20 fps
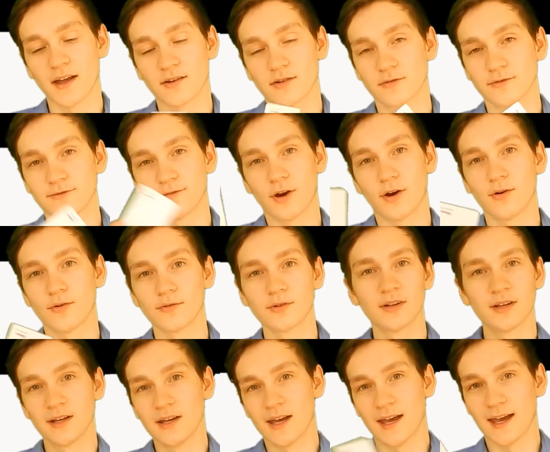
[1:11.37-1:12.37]
on your
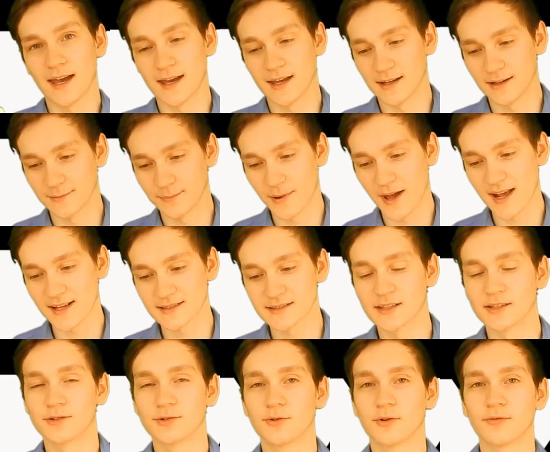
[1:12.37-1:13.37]
phone and pass
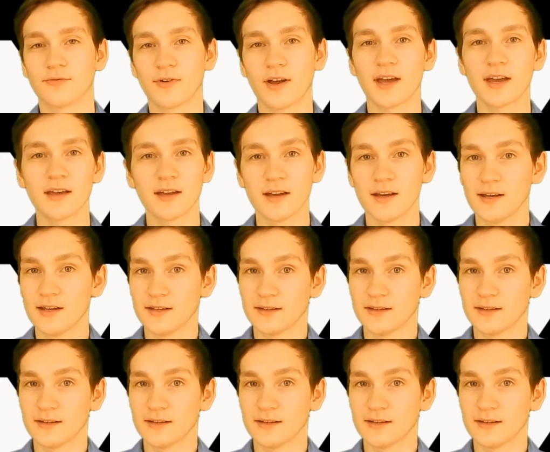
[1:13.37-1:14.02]
the 2FA.